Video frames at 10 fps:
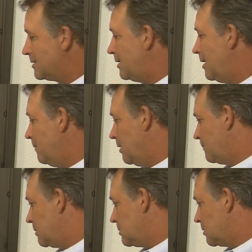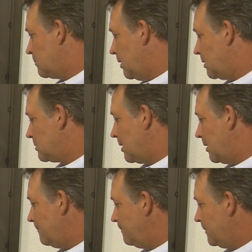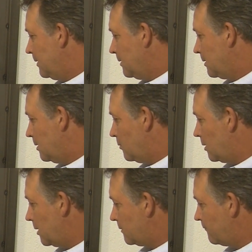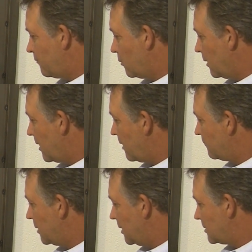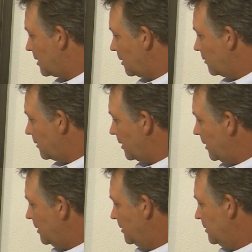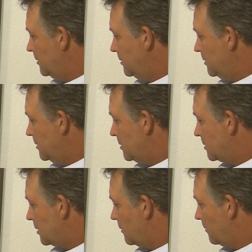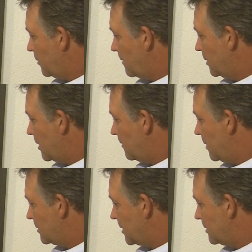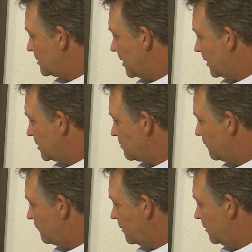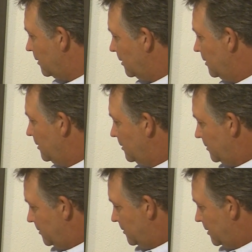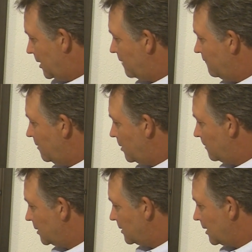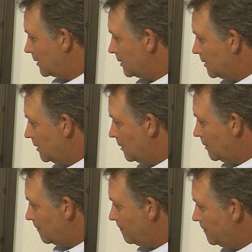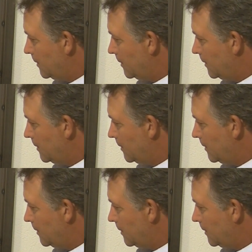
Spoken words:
climbing up to 6 psi. Here we're at 4.5 psi already, So we probably got about 10 seconds before the IV pump detected the alarm.